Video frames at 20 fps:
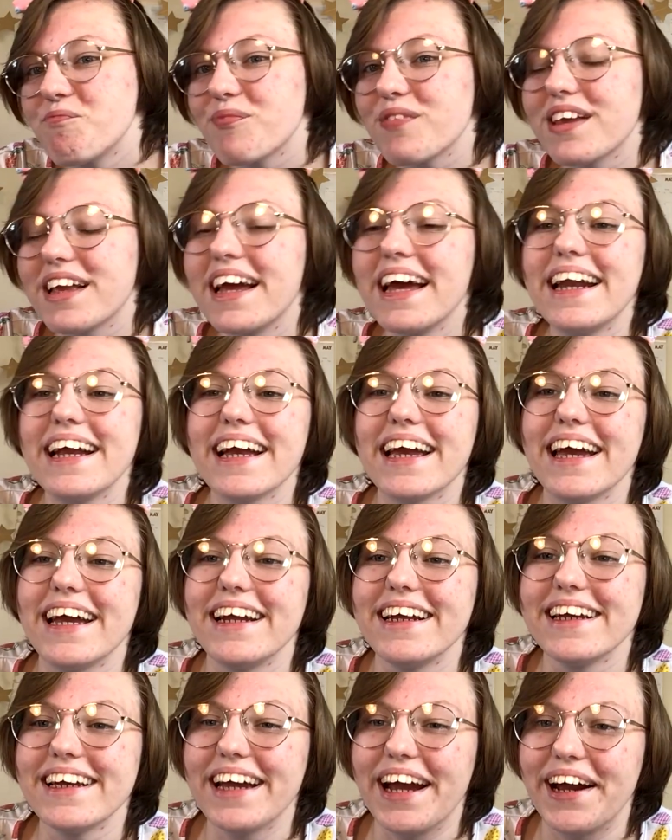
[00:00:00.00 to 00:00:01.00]
kind of getting in
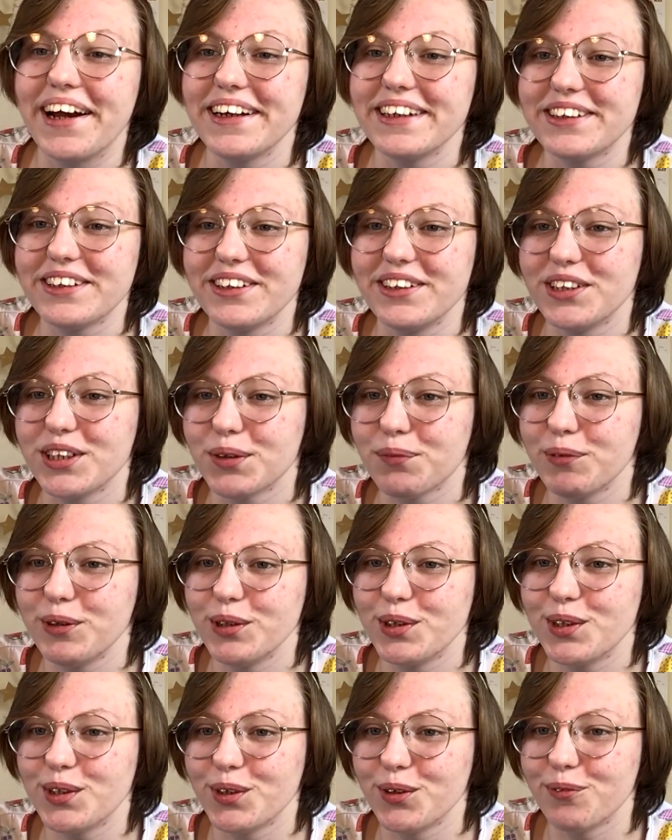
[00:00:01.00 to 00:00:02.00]
character and just being
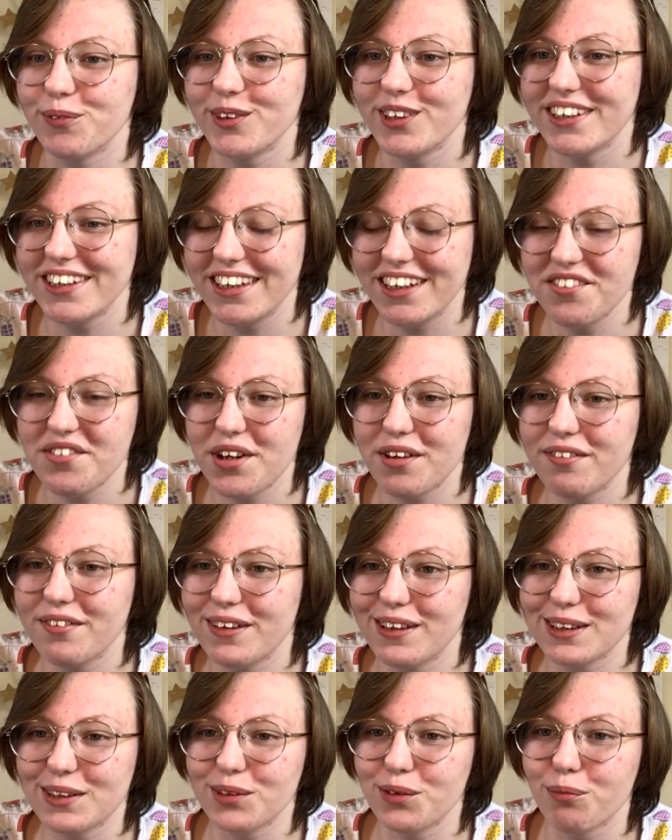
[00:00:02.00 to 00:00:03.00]
stupid. Even if
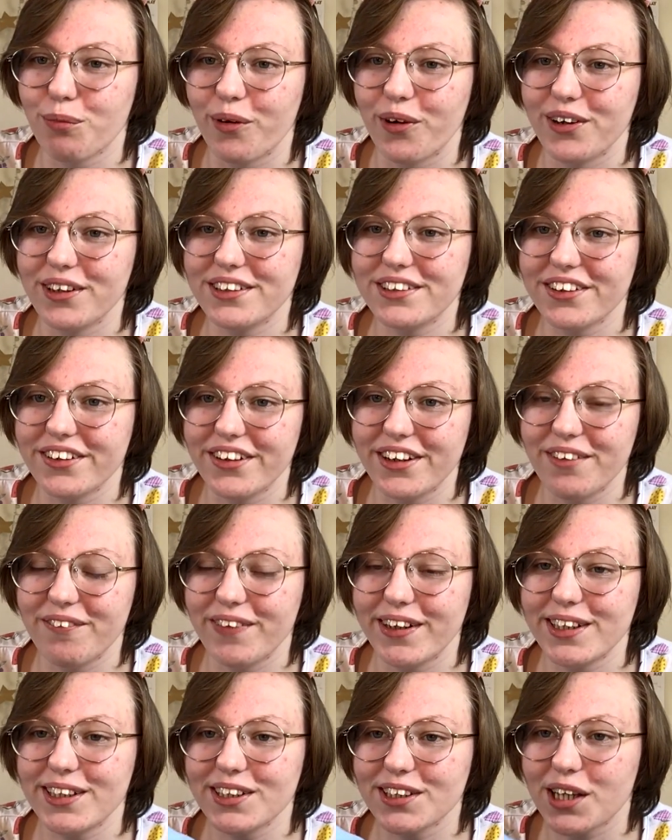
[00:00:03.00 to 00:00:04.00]
there's no point to it, it might
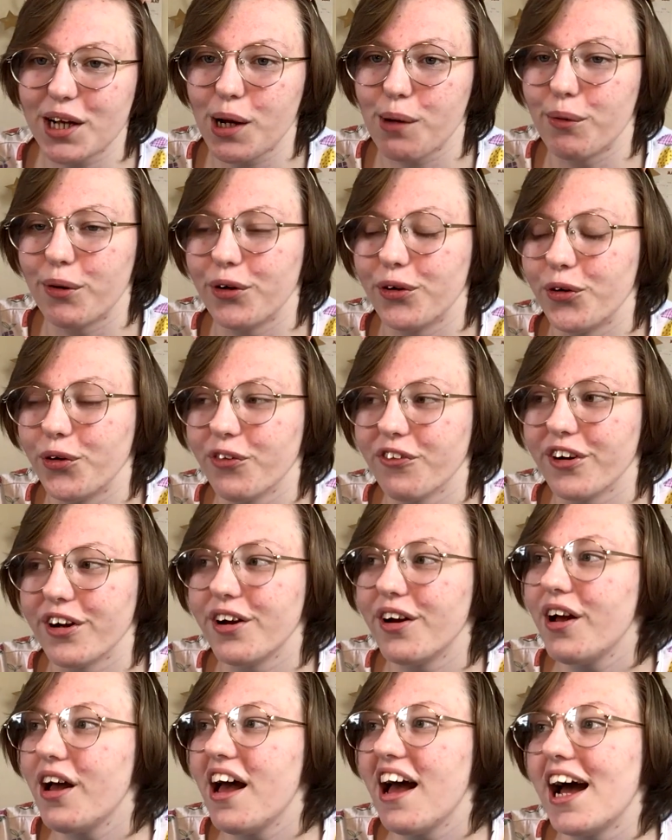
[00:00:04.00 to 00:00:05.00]
just come out of nowhere.
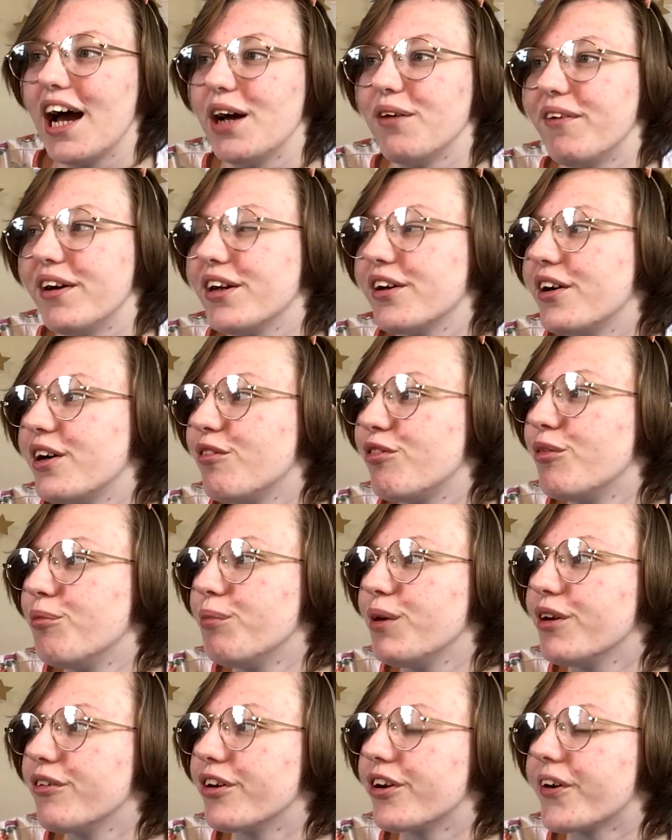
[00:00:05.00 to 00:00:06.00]
I might not even be
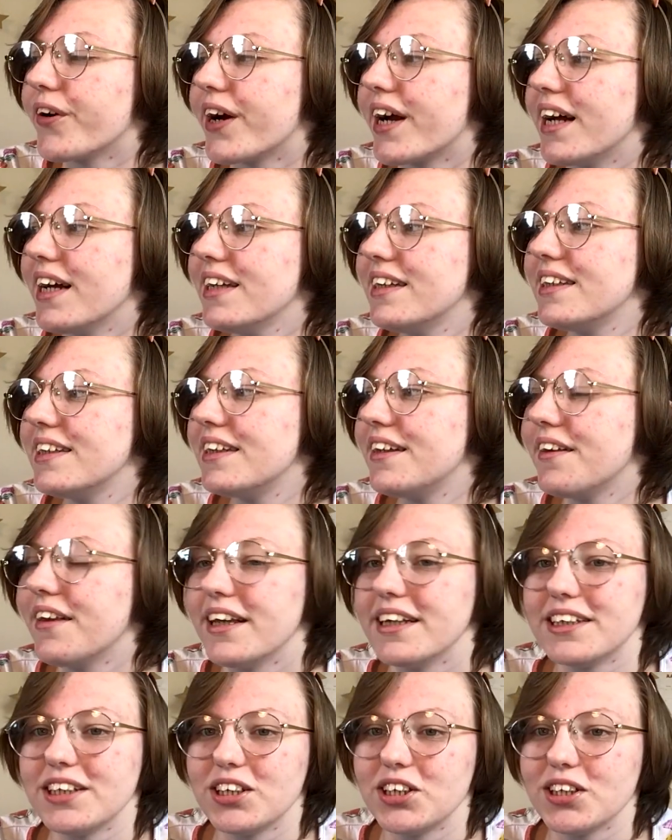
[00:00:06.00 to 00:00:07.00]
regressed. This
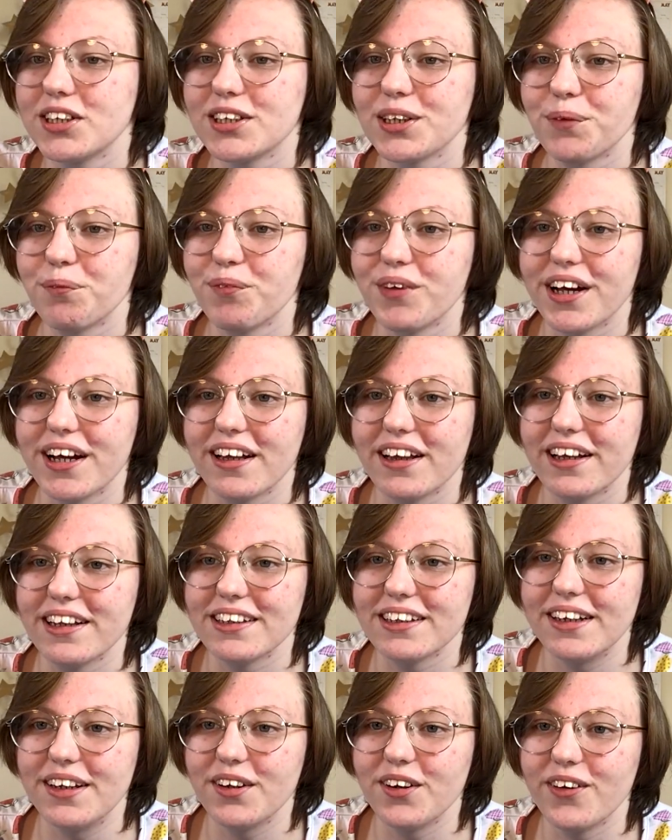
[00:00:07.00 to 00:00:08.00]
is just something I like to
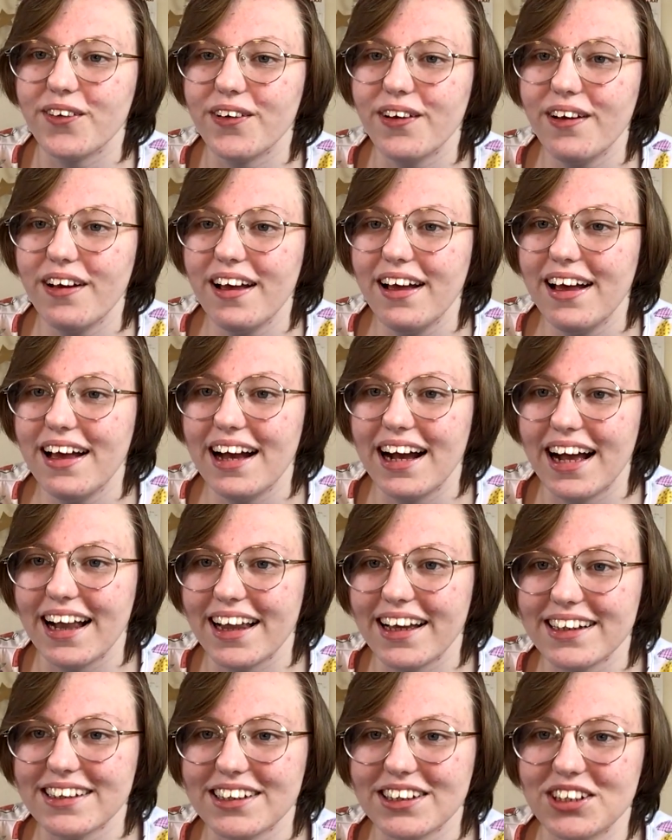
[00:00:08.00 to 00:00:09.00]
do. I
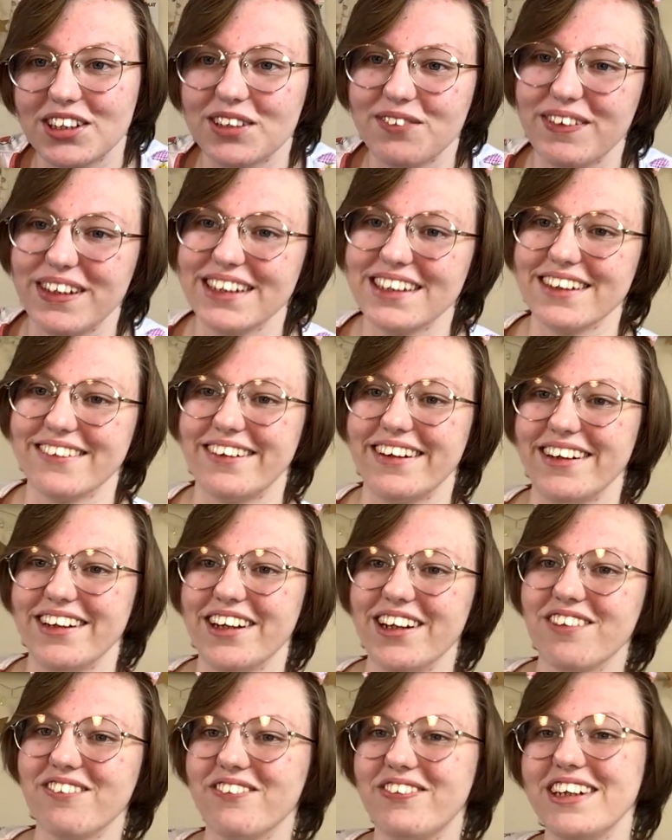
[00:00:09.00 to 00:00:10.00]
like to just mess around
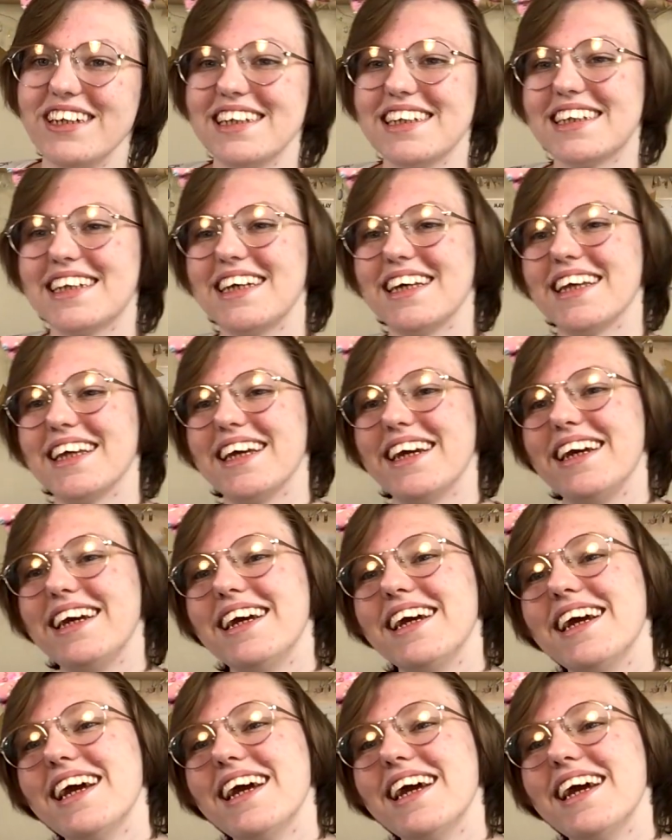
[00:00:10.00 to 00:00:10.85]
and be silly.